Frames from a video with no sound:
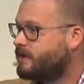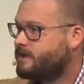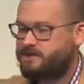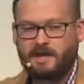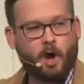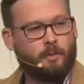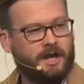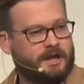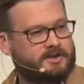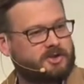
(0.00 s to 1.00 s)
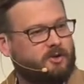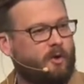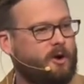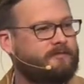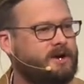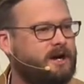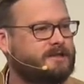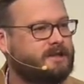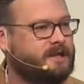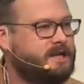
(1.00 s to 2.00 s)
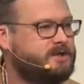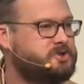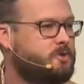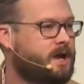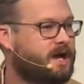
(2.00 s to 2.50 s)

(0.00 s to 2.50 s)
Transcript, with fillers: It's the obedience to the Word of God that leads you and